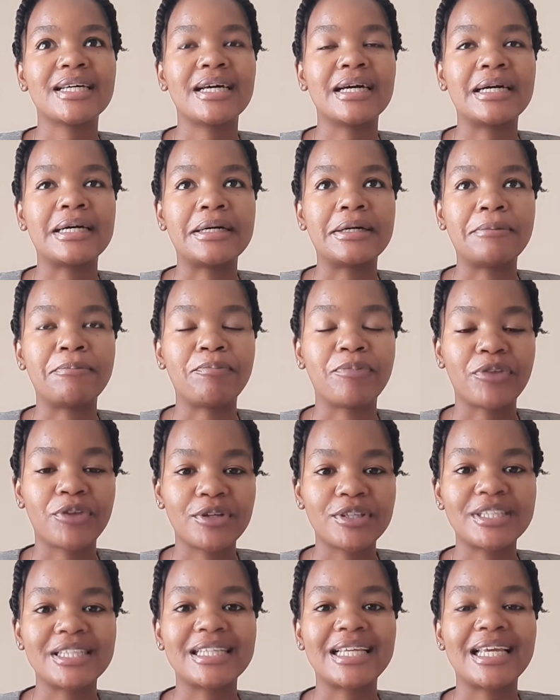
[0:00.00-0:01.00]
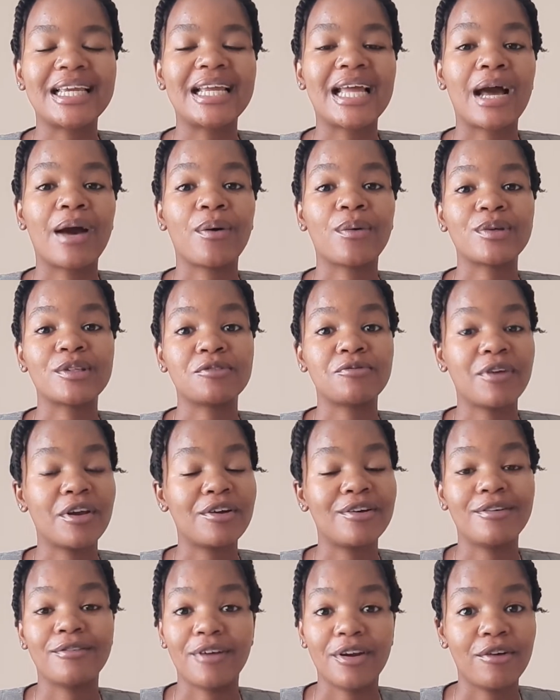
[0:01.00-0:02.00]
YIKES, I was
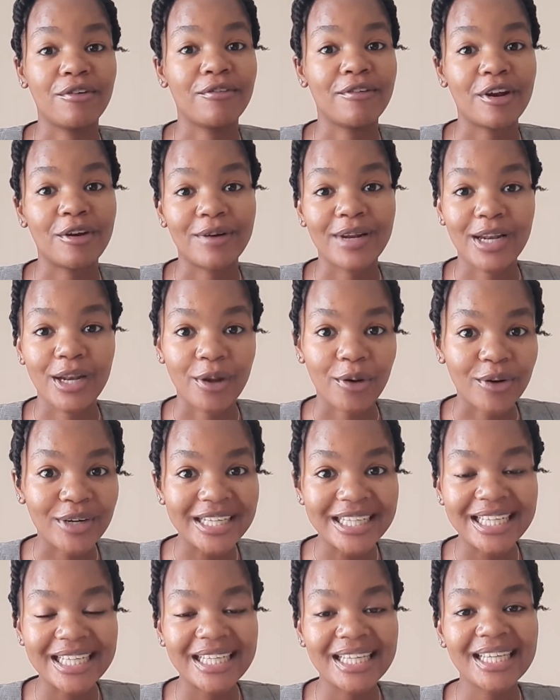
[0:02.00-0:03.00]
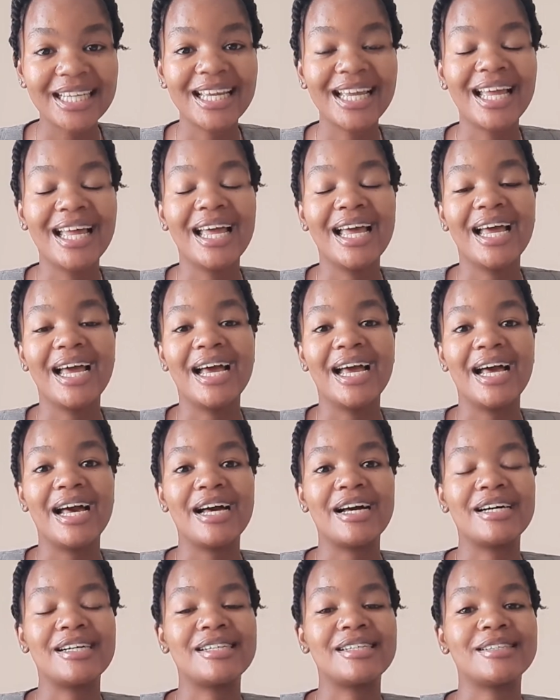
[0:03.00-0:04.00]
very, very, very lonely.
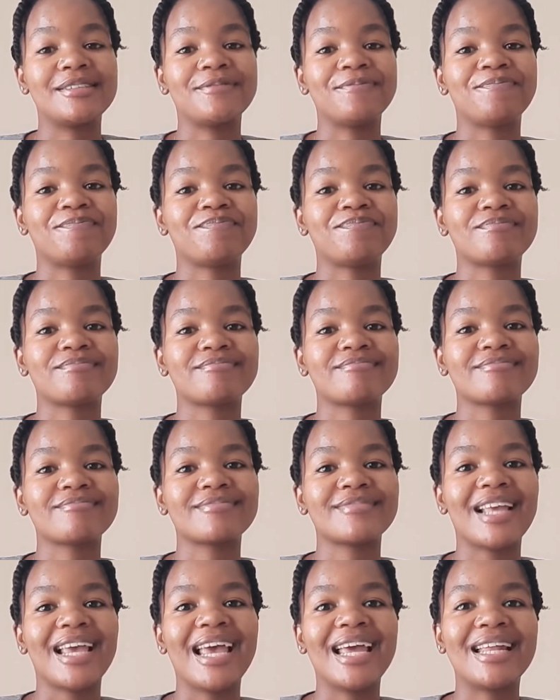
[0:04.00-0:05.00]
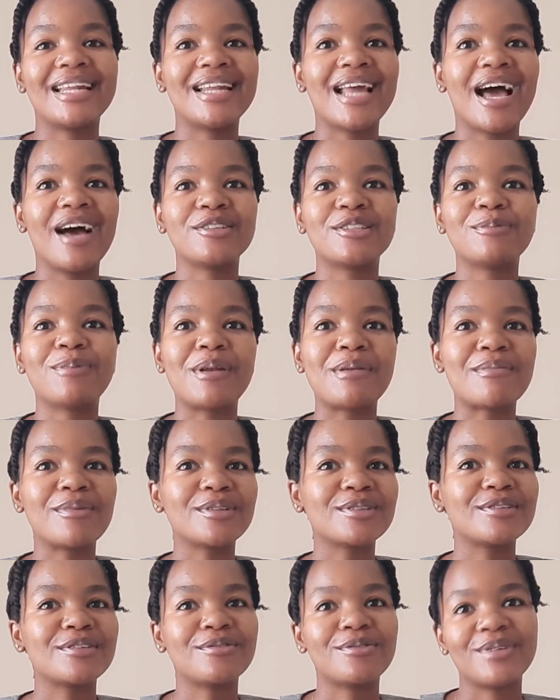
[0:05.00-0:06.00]
And I'd spend
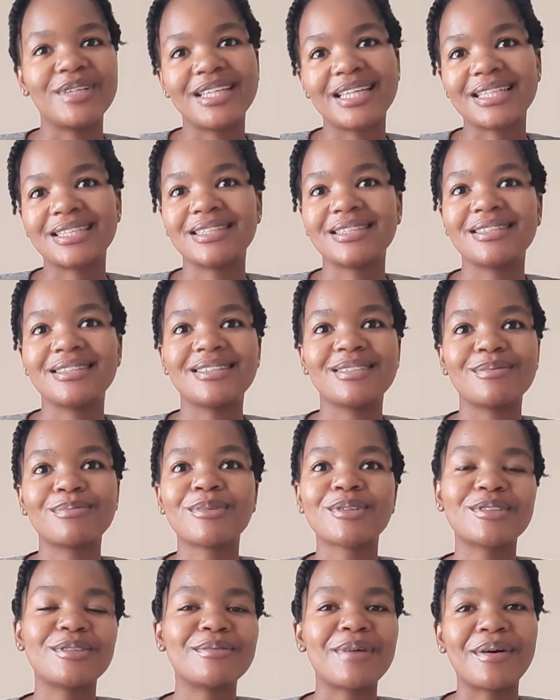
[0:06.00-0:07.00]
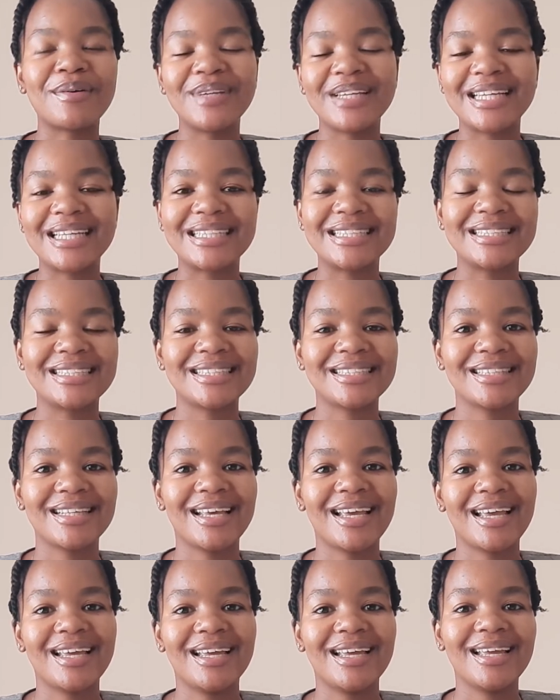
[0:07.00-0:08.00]
most of my weekends
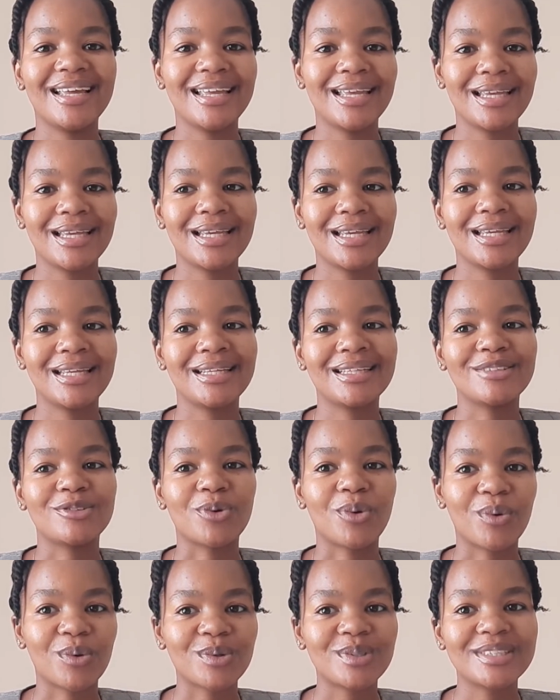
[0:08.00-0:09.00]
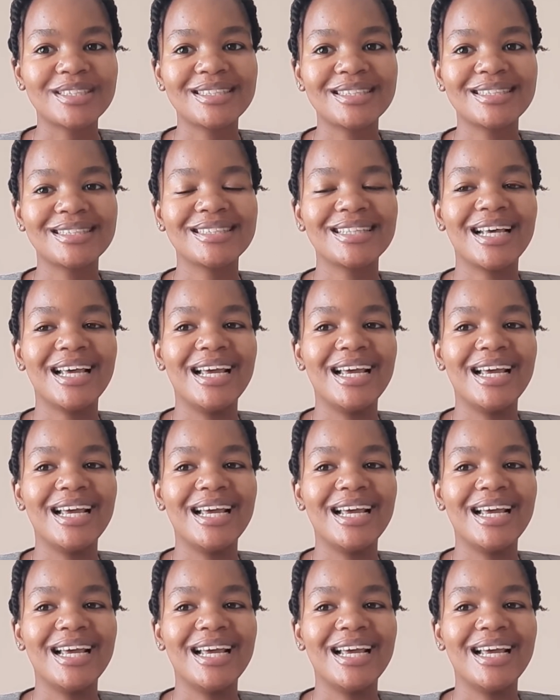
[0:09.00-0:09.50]
indoors.